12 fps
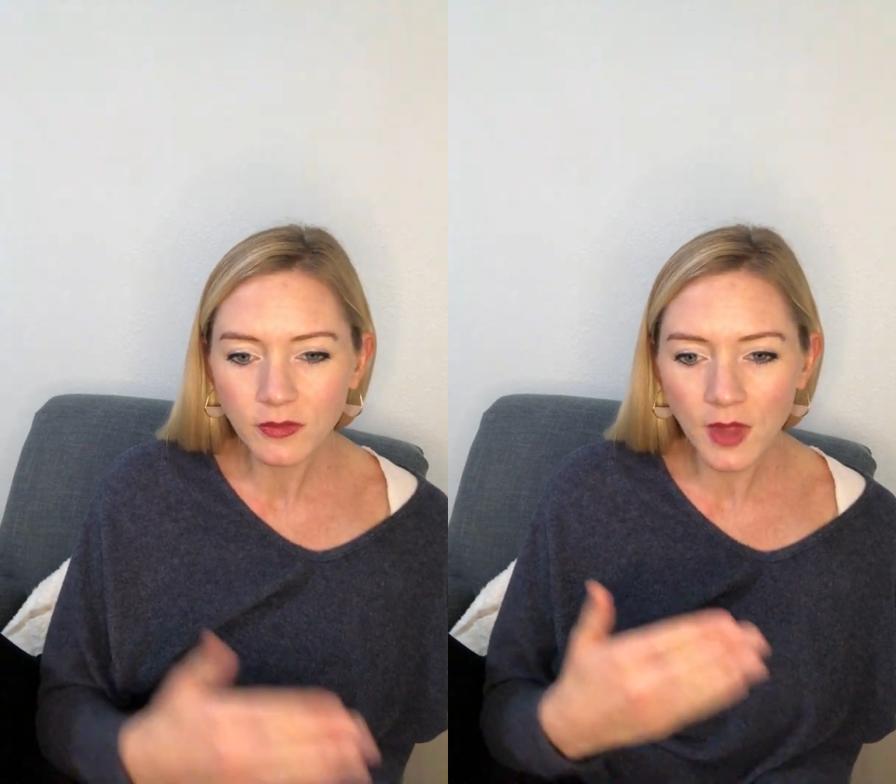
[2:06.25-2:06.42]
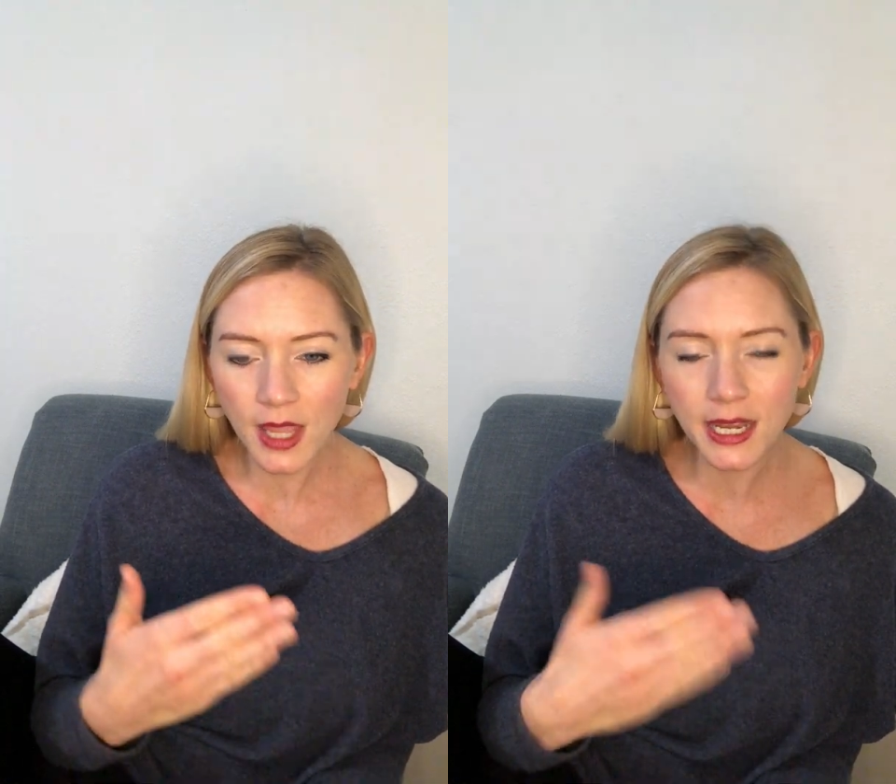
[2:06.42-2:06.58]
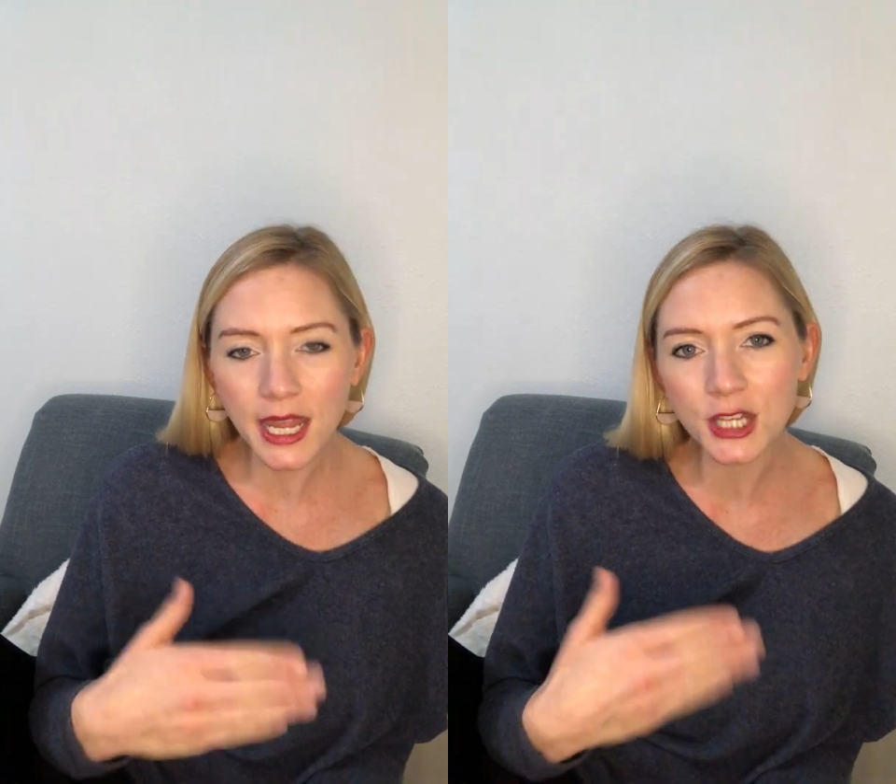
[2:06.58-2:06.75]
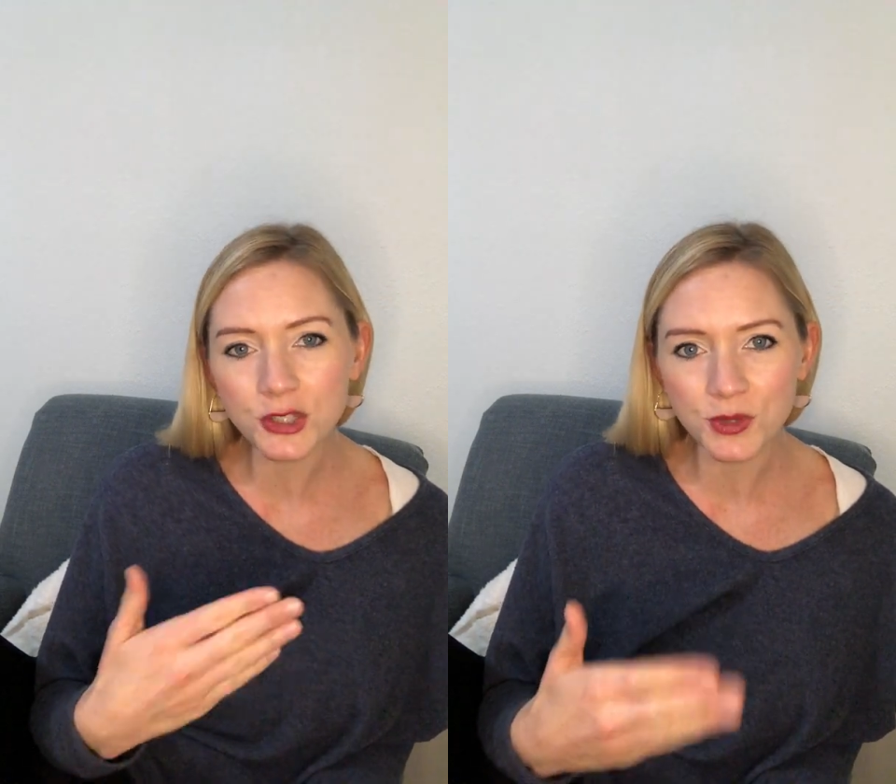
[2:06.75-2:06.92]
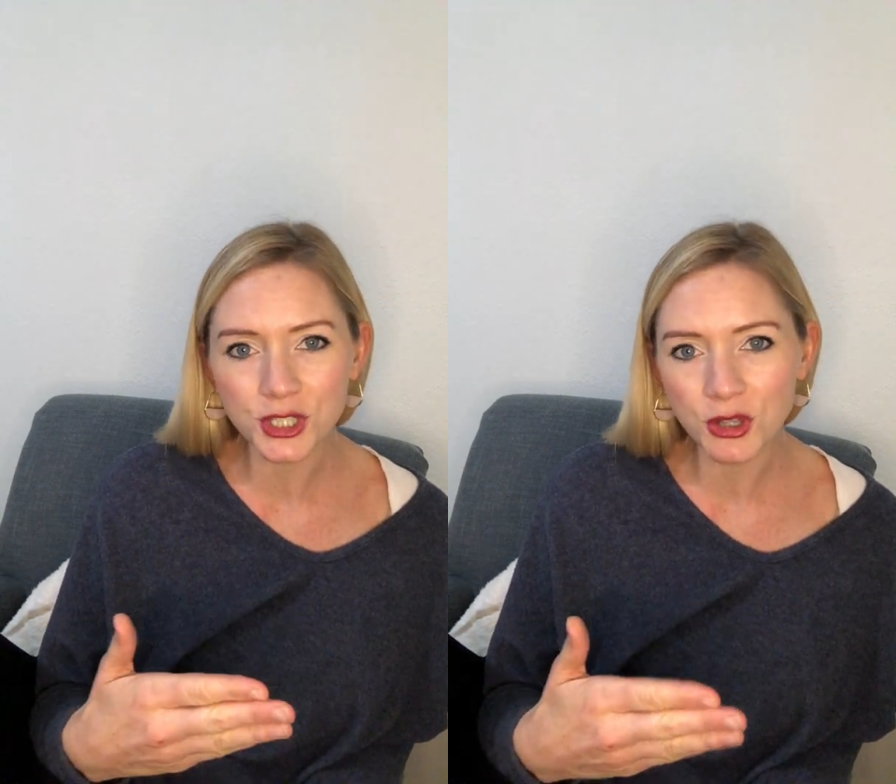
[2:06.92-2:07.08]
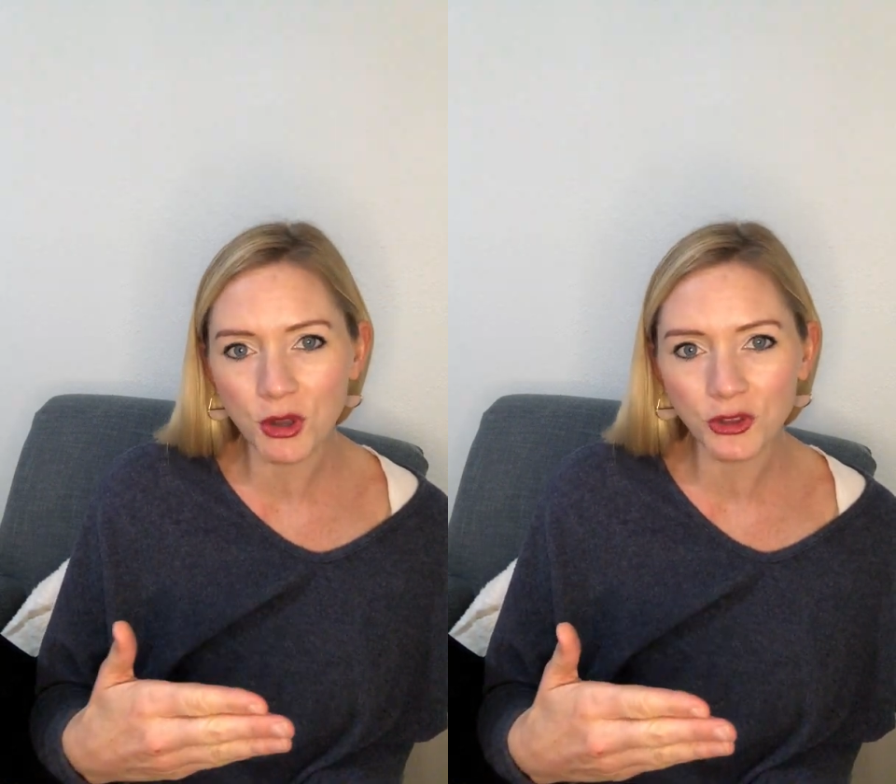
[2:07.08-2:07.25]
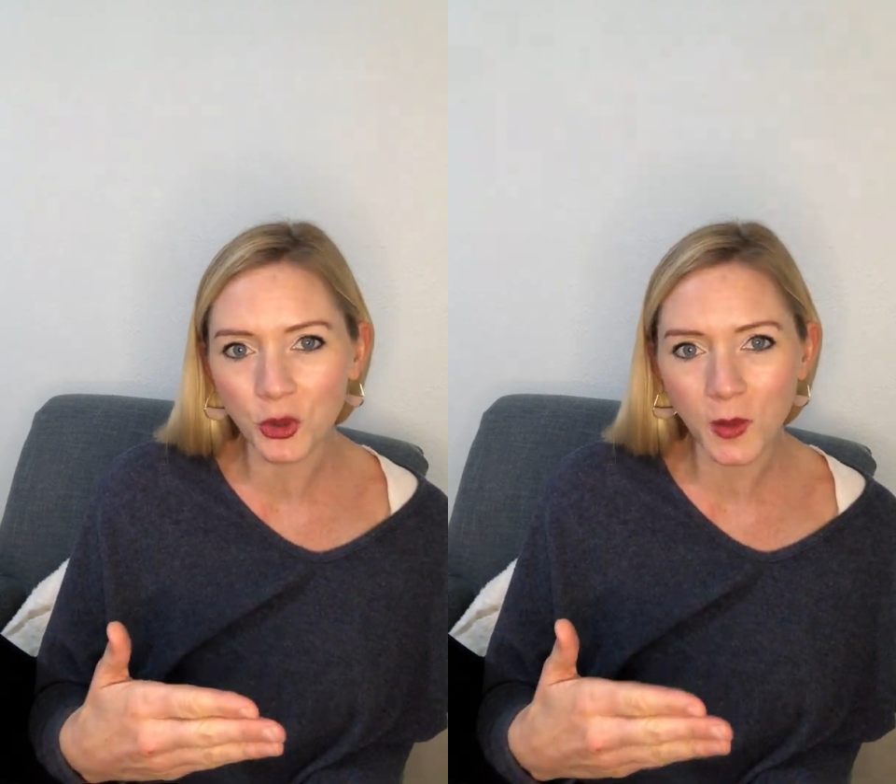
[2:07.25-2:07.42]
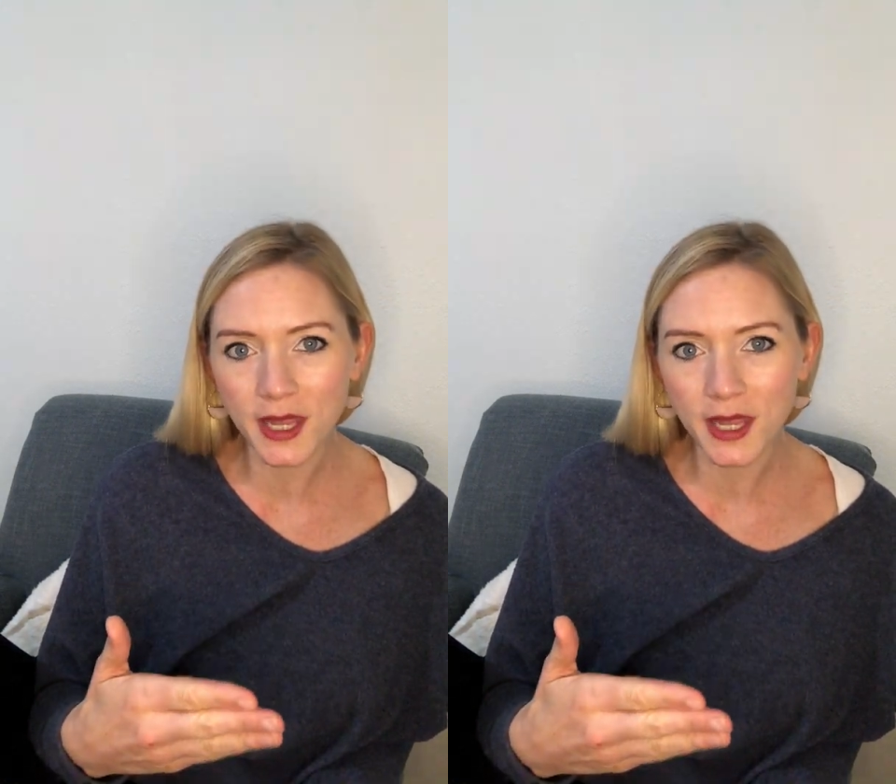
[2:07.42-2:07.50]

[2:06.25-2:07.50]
an end result that we